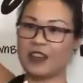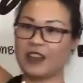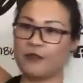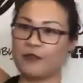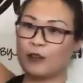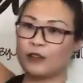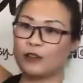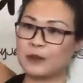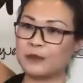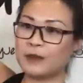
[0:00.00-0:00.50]

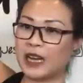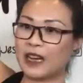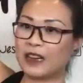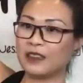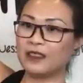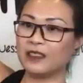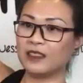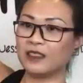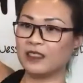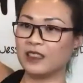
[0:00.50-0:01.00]
fold them
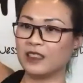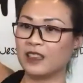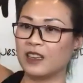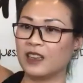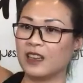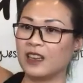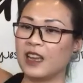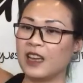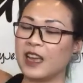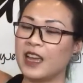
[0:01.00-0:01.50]
down,
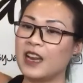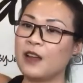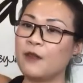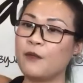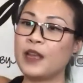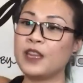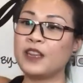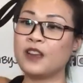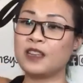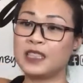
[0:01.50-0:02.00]
and
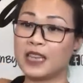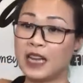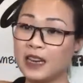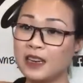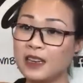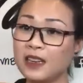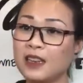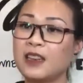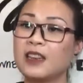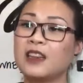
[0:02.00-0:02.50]
when you're done,
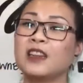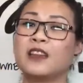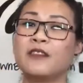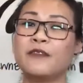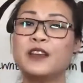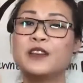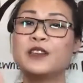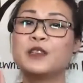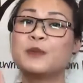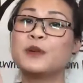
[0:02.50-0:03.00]
the
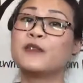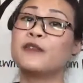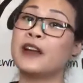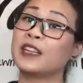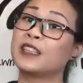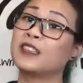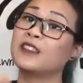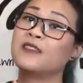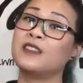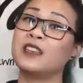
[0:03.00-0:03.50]
reusable
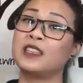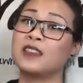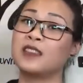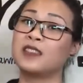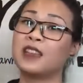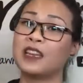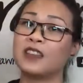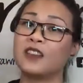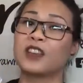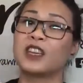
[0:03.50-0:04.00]
factor of these is
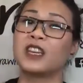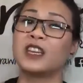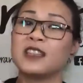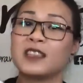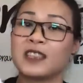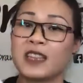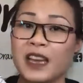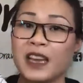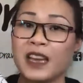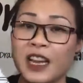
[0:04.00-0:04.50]
that your
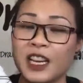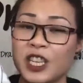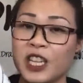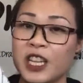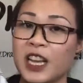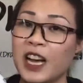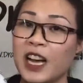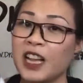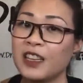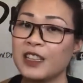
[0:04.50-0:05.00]
kids can
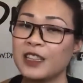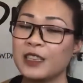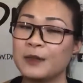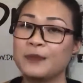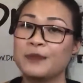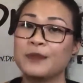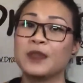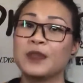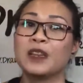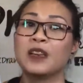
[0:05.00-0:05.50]
actually color
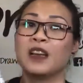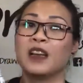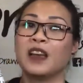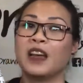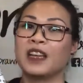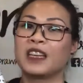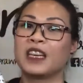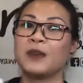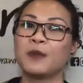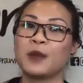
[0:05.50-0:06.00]
them
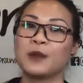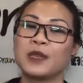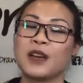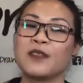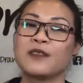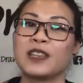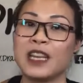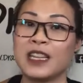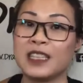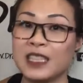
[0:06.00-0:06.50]
and keep
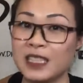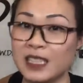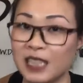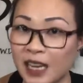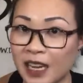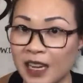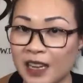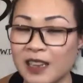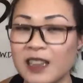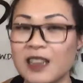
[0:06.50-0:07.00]
themselves
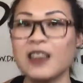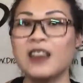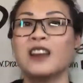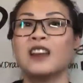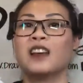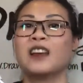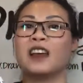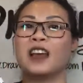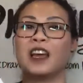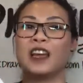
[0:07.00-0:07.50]
entertained
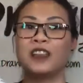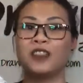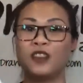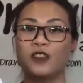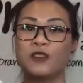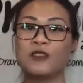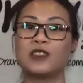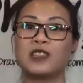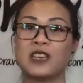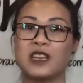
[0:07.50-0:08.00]
and
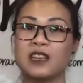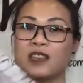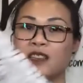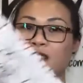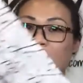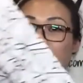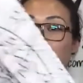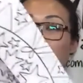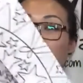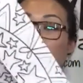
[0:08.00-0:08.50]
use
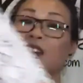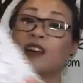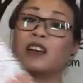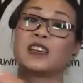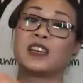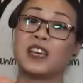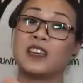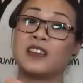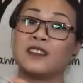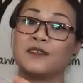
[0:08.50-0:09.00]
these
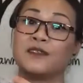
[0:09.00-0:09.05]
again